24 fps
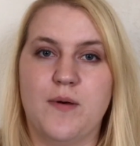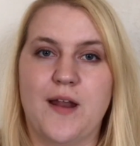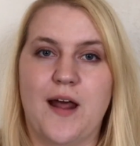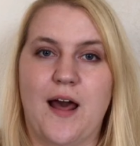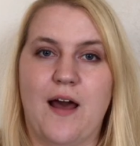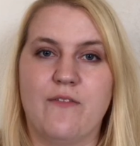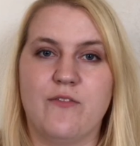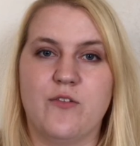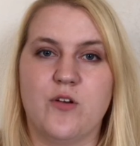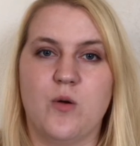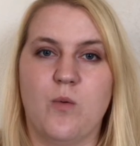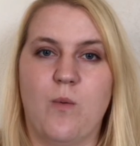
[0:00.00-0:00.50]
but
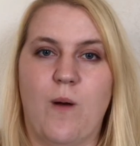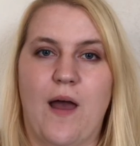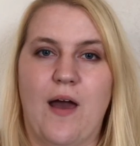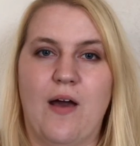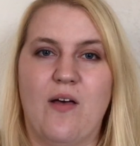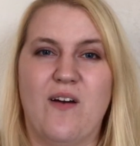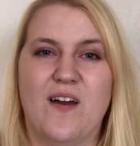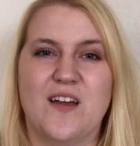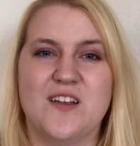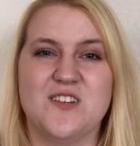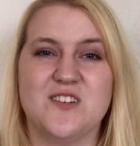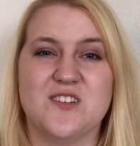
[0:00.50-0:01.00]
after a
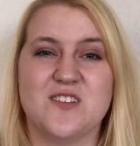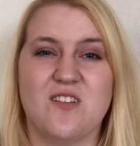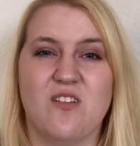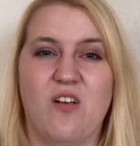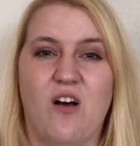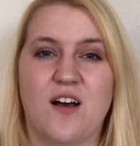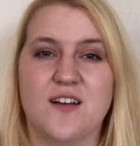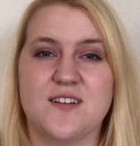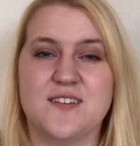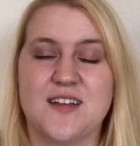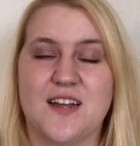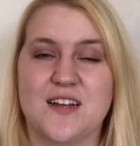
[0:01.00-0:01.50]
while I just
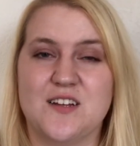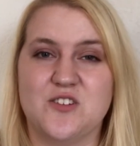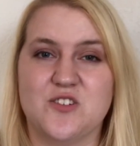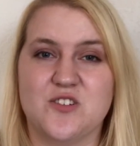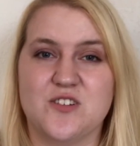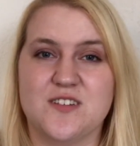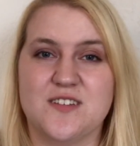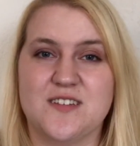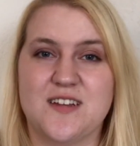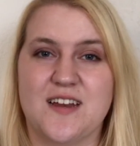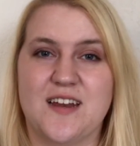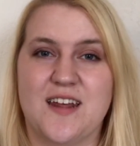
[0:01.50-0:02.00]
lost
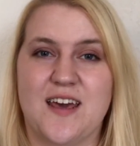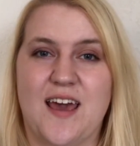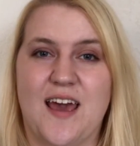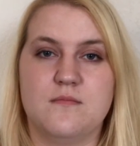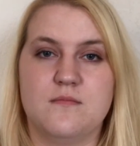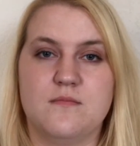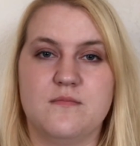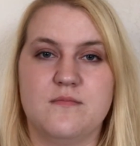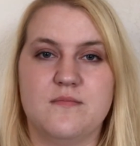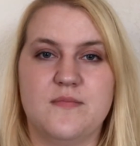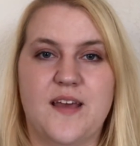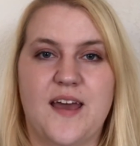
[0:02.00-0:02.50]
interest in it,
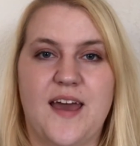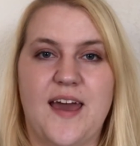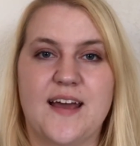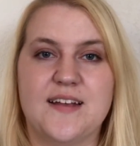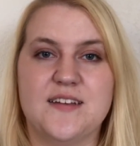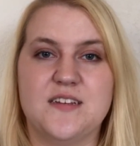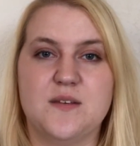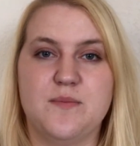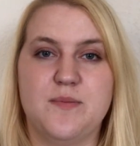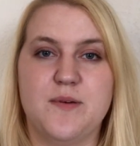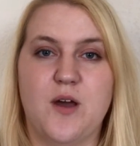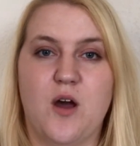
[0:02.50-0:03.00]

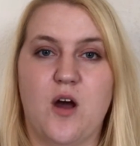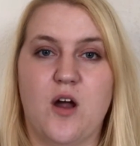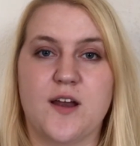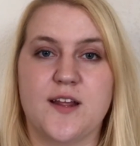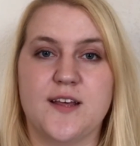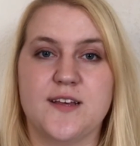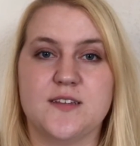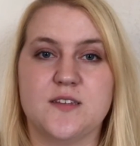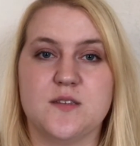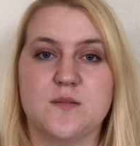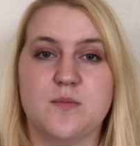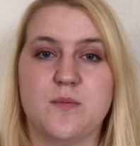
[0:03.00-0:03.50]
and to be
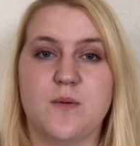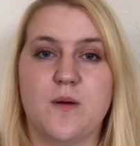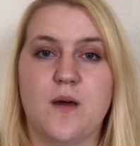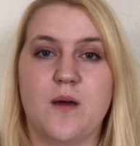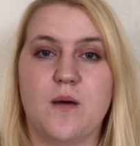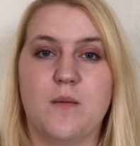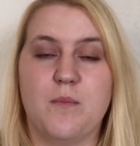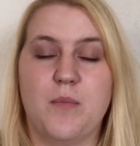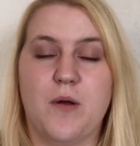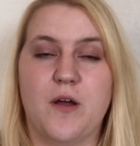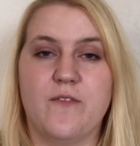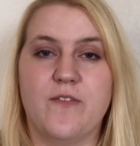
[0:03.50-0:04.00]
honest,
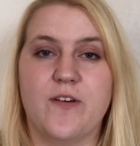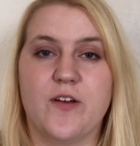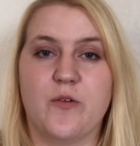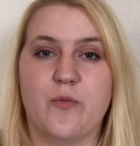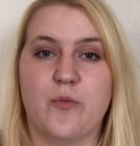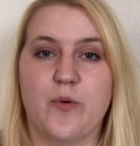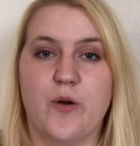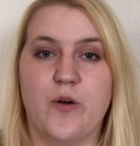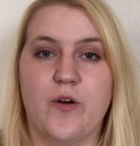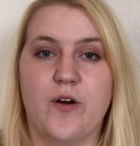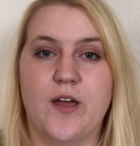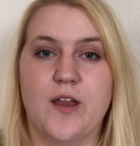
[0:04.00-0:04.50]
Perfect
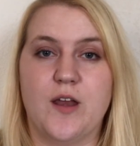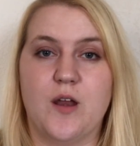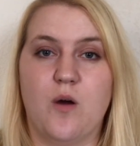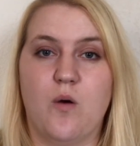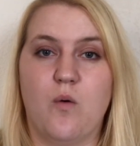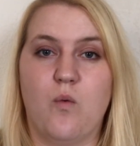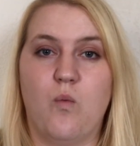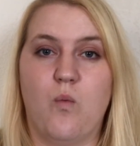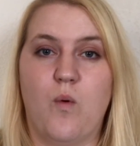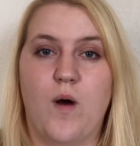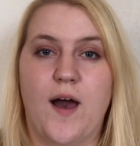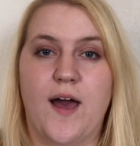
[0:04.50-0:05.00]
Ruin
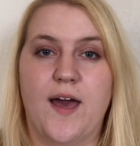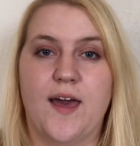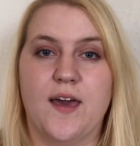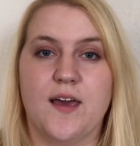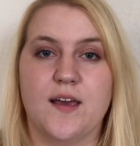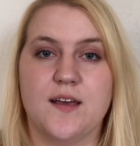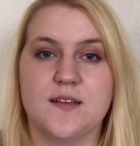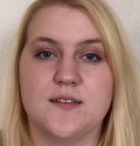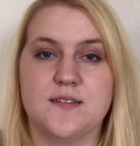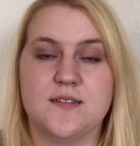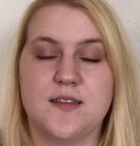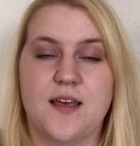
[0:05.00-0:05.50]

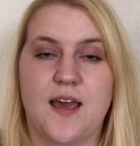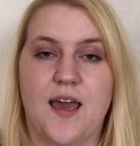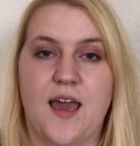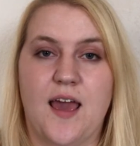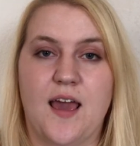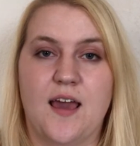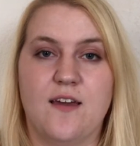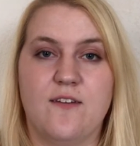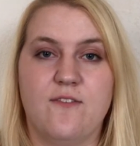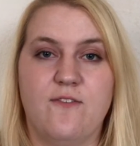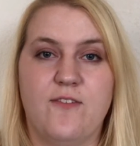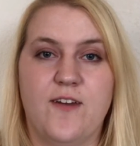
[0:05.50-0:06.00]
was
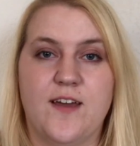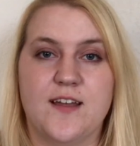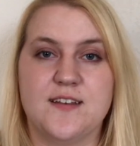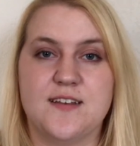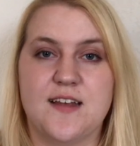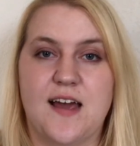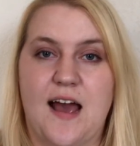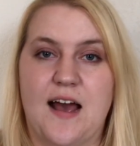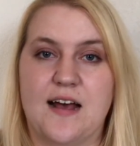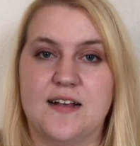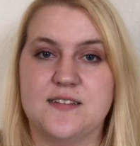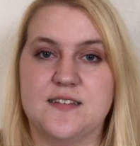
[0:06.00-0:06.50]
a
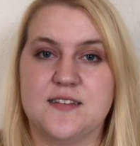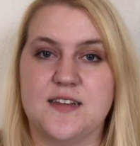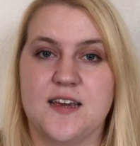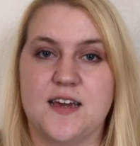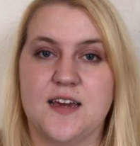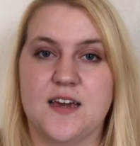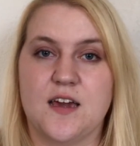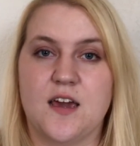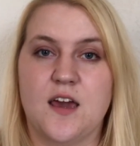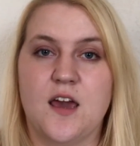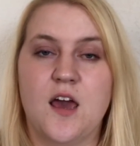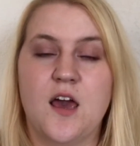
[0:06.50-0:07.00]

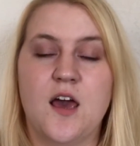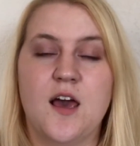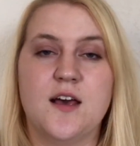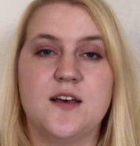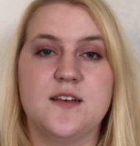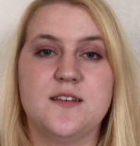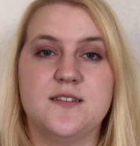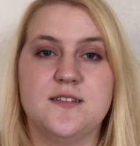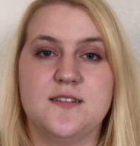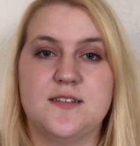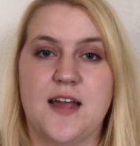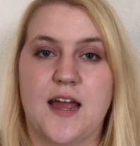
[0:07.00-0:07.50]
fantastic
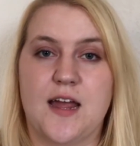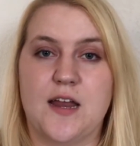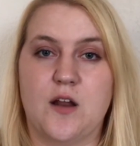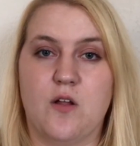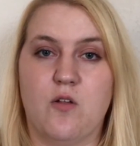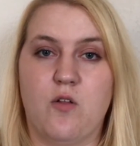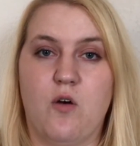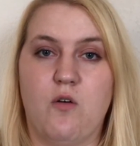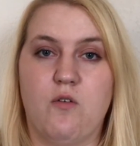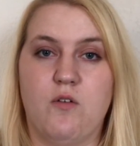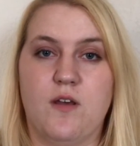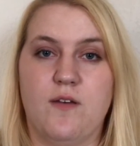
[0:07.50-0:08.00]

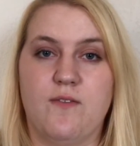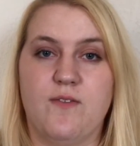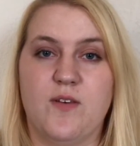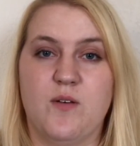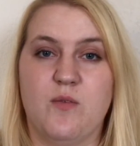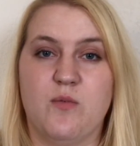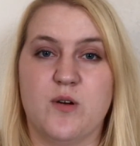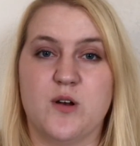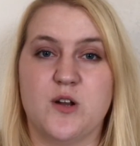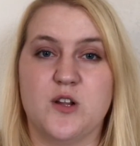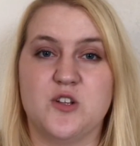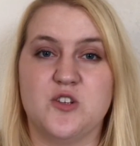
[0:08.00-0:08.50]
standalone if
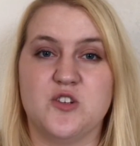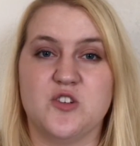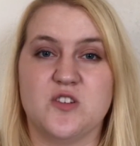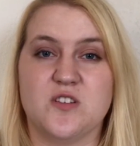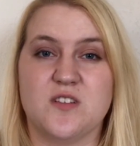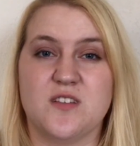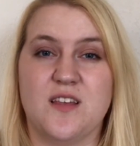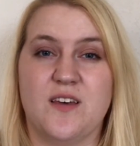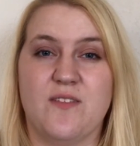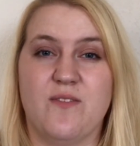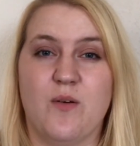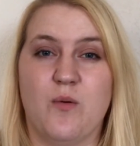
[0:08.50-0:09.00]
you were to
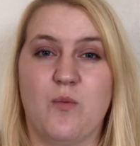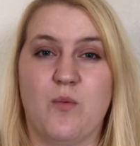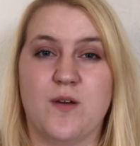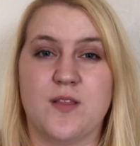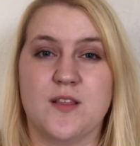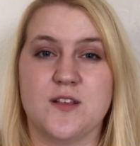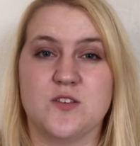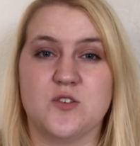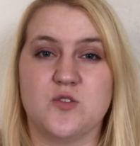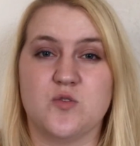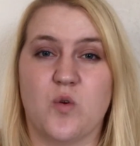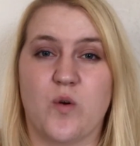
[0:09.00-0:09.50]
just leave it where
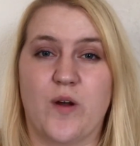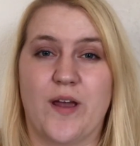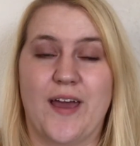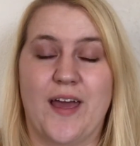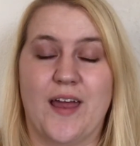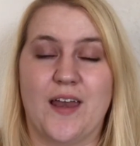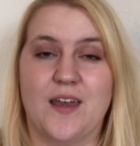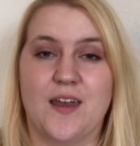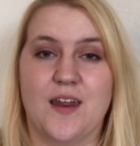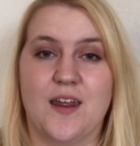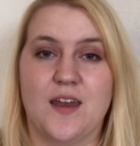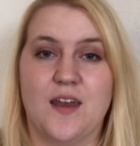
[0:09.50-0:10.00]
the story
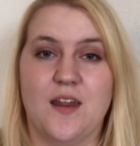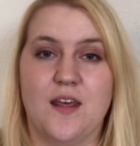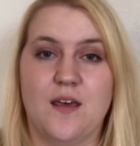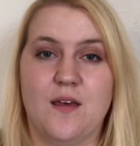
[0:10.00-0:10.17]
ended.